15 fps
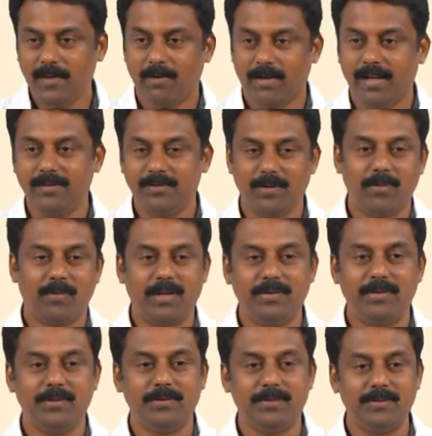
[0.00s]
Okay. So,
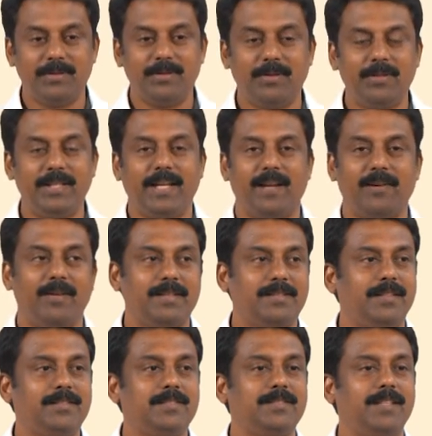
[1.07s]
once you know the
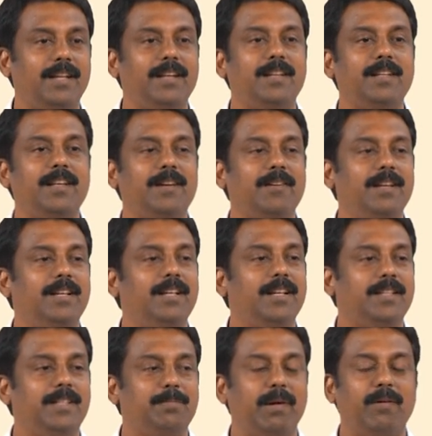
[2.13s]
calculations then uh,
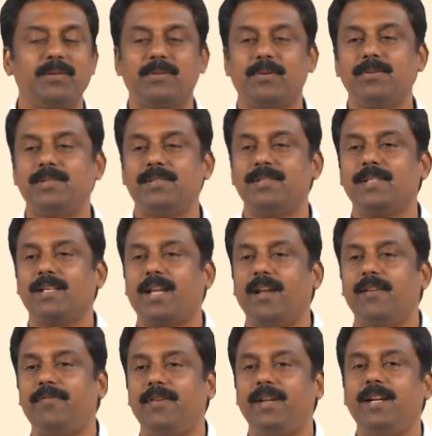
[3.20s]
the power source
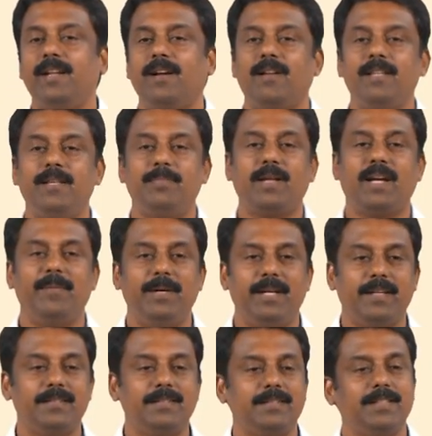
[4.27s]
can feed all the
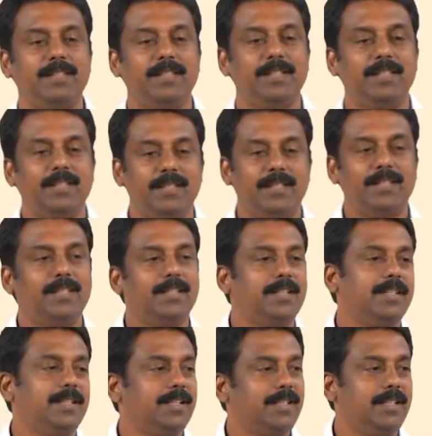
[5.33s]
parameters
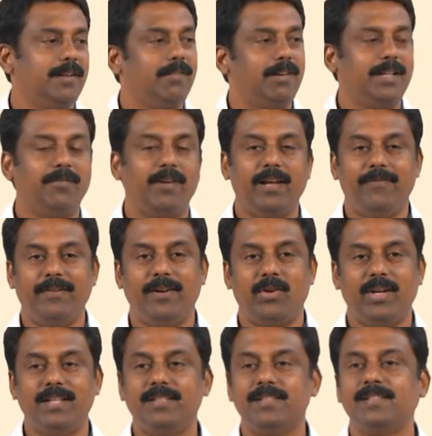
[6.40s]
and wire feed
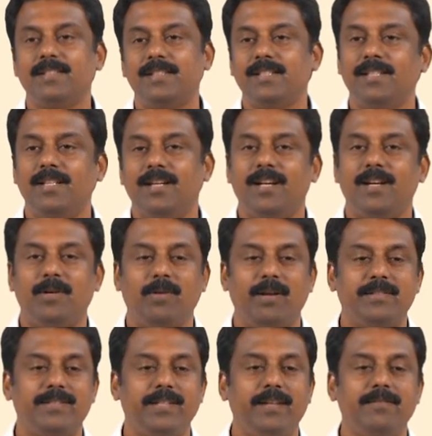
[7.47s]
rate to
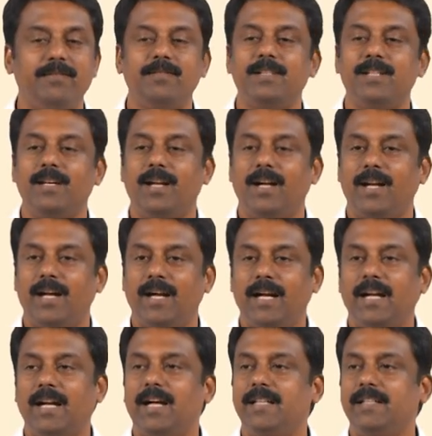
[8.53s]
achieve
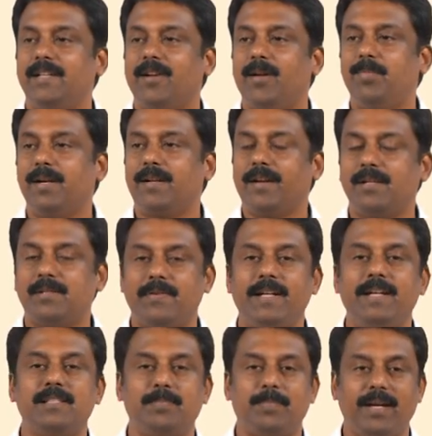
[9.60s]
the droplet transfer
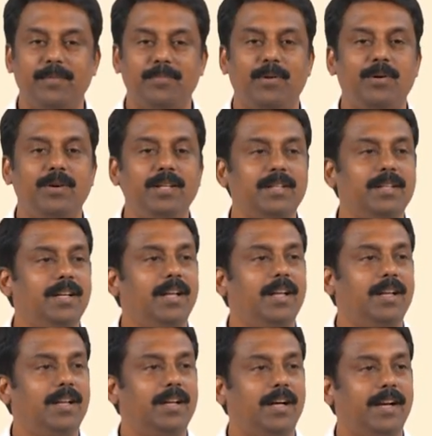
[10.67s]
in spray mode
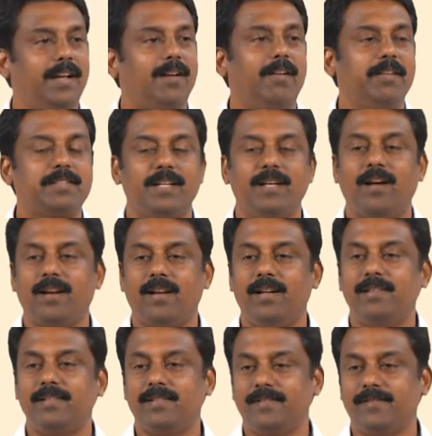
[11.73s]
at a constant arc
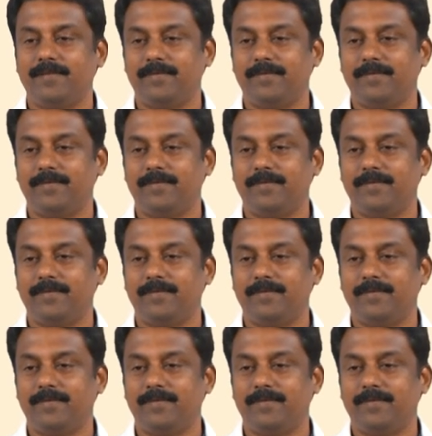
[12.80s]
length,